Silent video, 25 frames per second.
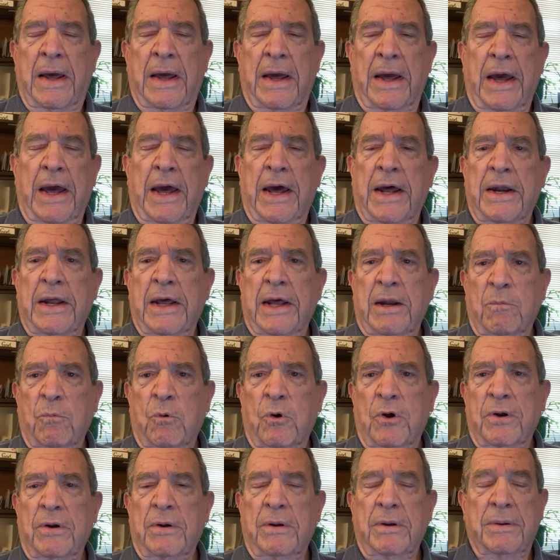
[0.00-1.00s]
and it
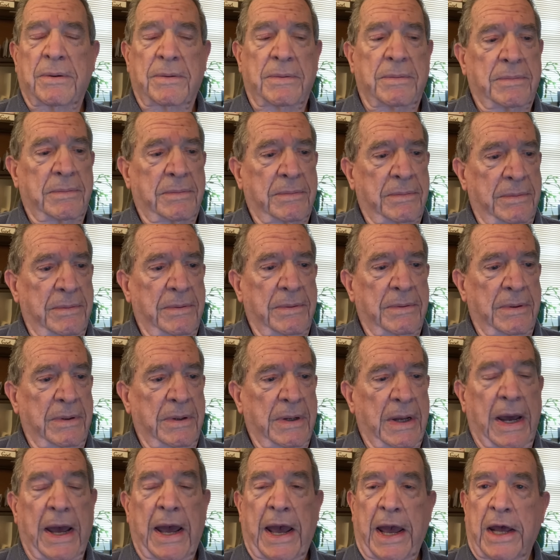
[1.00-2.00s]
would
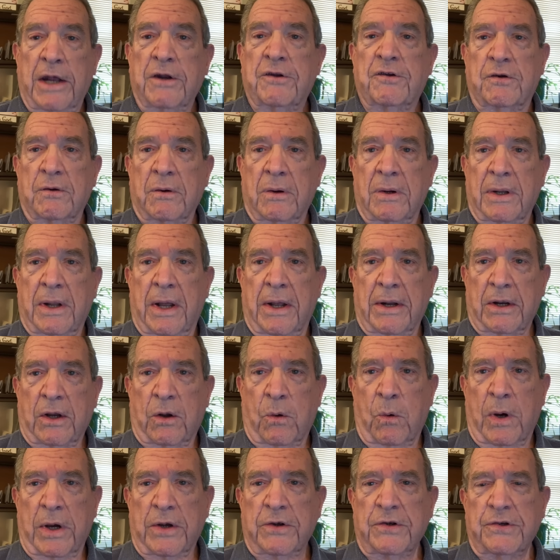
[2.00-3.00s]
answer a lot of
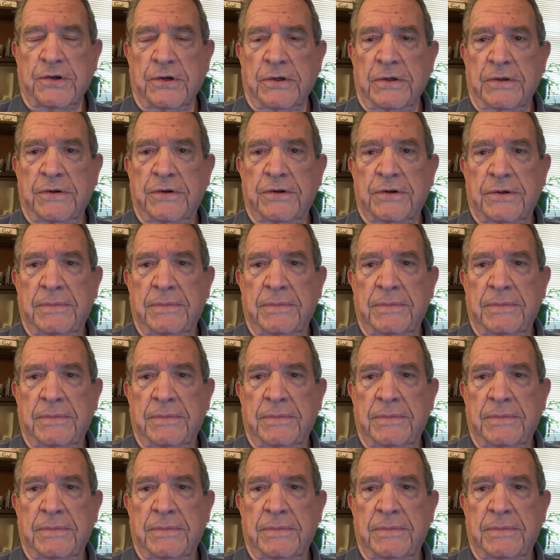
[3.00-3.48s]
questions.